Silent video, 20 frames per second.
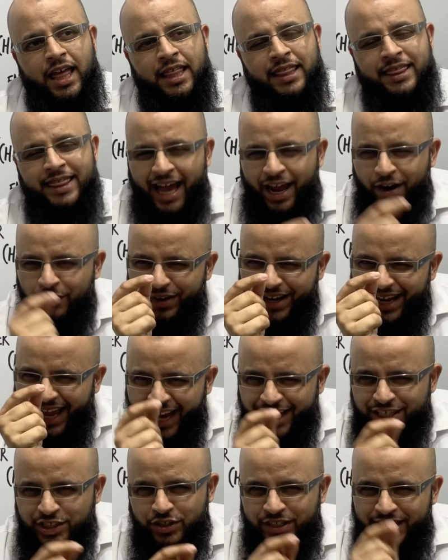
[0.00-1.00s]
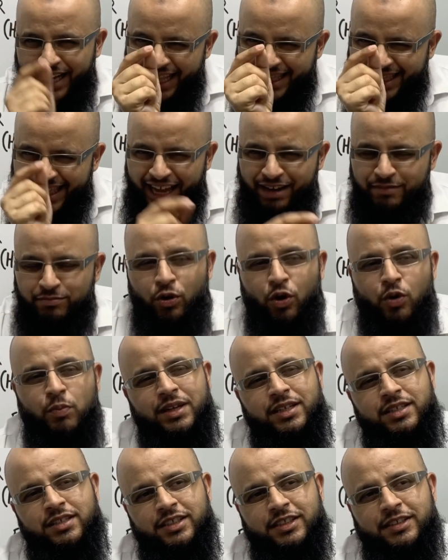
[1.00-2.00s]
that reaction at that
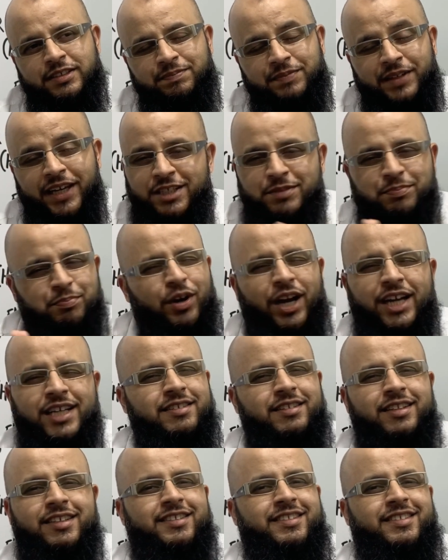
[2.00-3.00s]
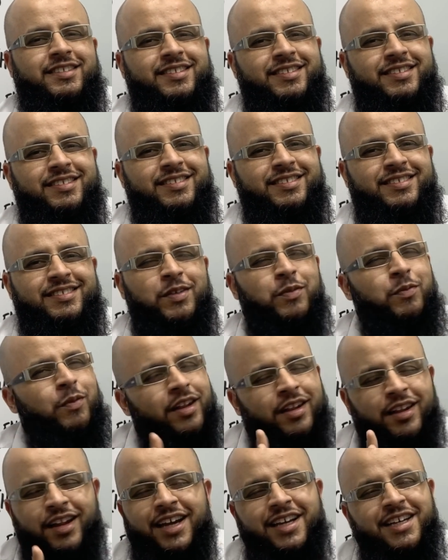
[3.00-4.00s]
moment is priceless.
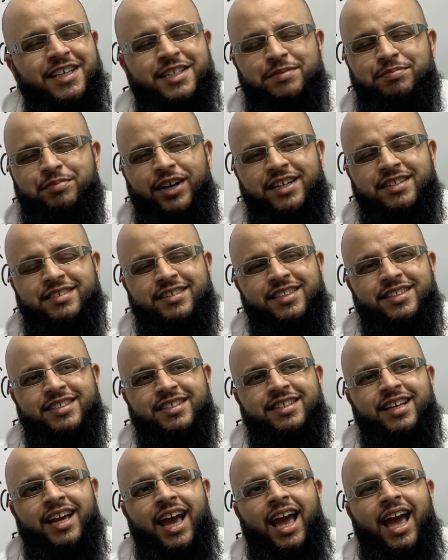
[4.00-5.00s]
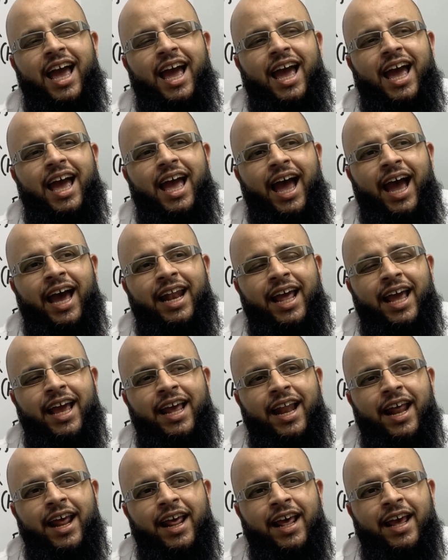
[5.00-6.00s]
Wallahi is priceless. And it,
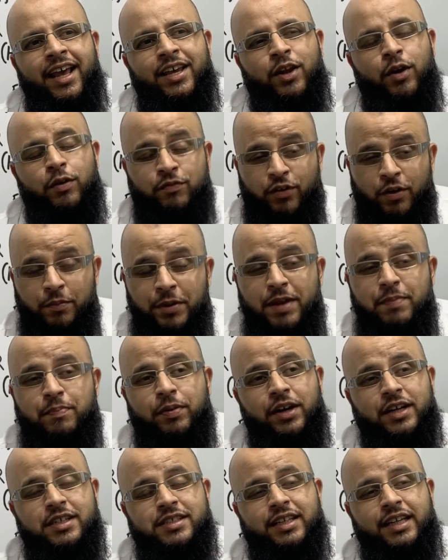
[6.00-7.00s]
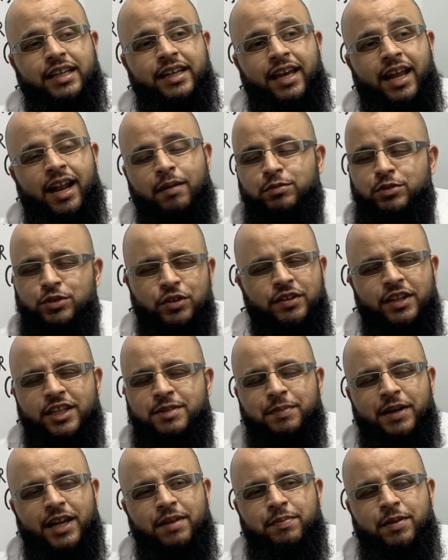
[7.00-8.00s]
it, you know, for me personally, and I'm sure
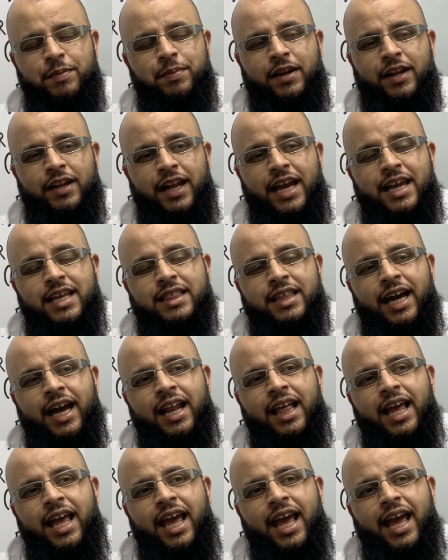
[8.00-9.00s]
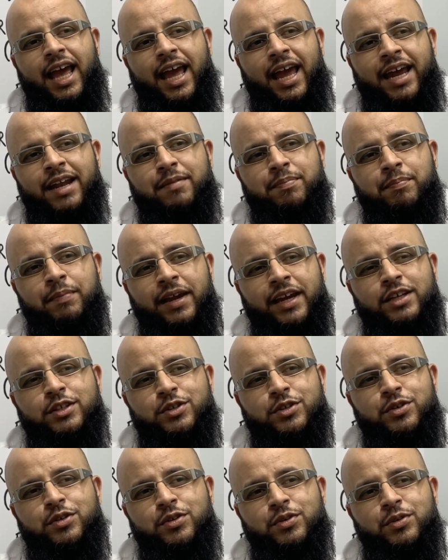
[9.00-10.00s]
there's many people like that, it
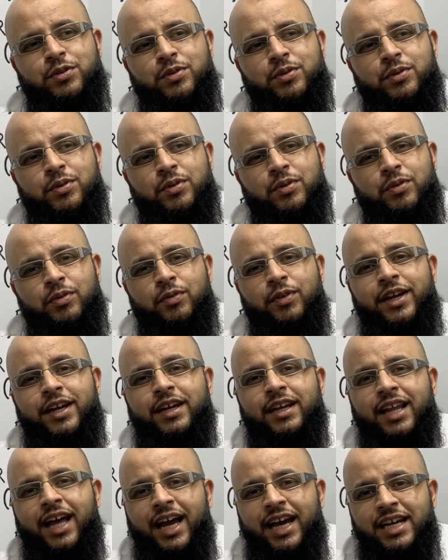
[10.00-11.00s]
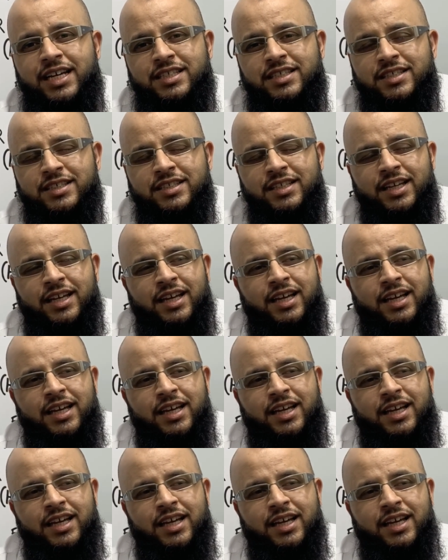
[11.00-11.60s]
makes you realize